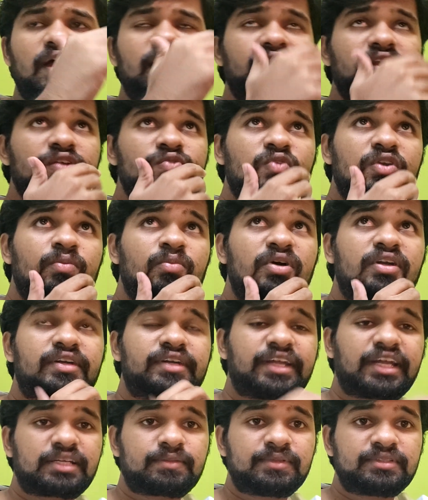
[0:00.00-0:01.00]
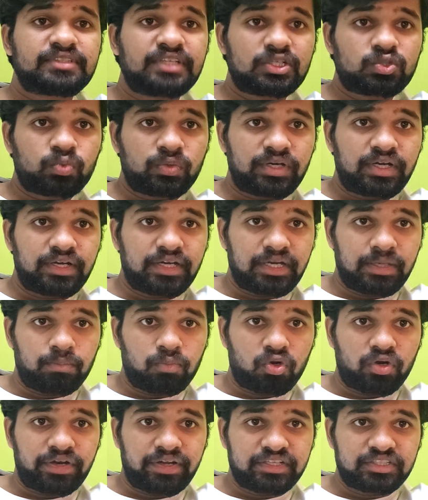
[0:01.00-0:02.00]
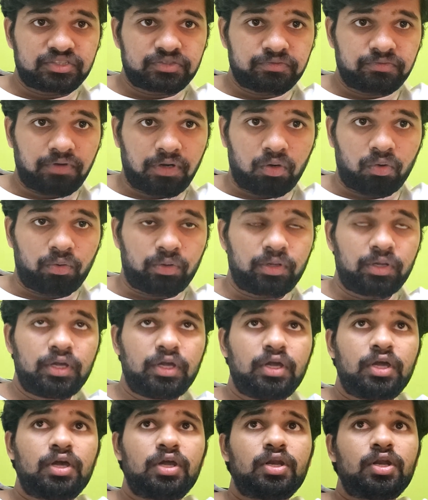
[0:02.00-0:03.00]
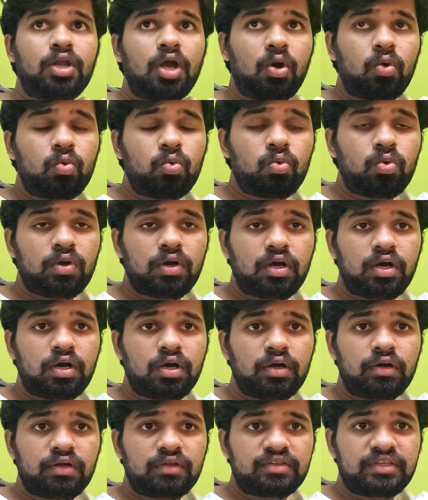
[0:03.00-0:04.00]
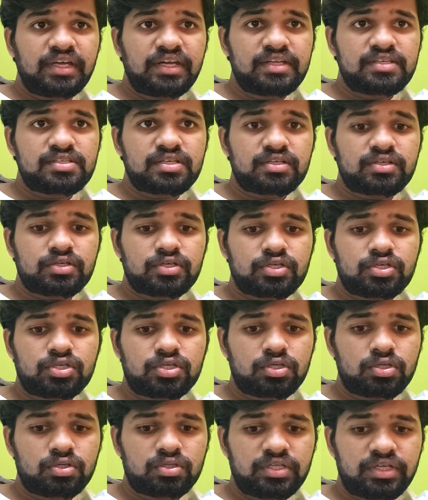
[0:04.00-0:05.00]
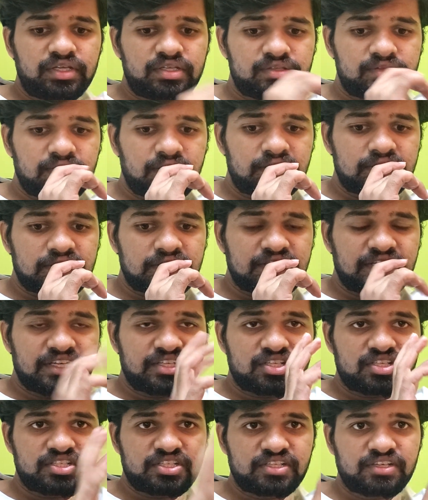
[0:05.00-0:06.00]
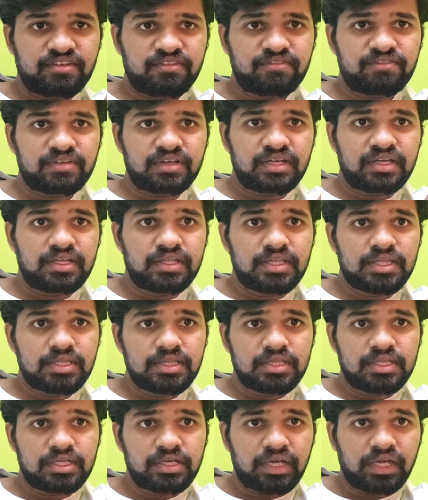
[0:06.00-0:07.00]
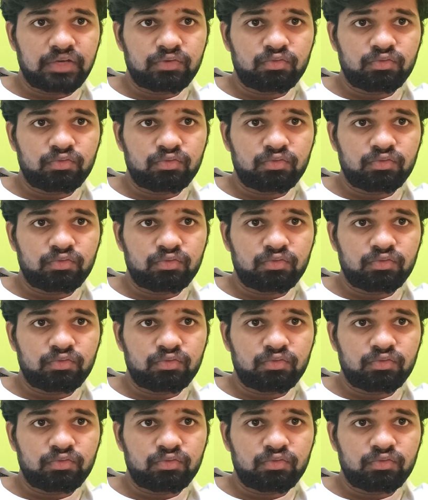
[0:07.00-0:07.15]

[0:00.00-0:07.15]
And that's when a murder takes place, that's when a dead body is found. Now, there is a there is a shift in the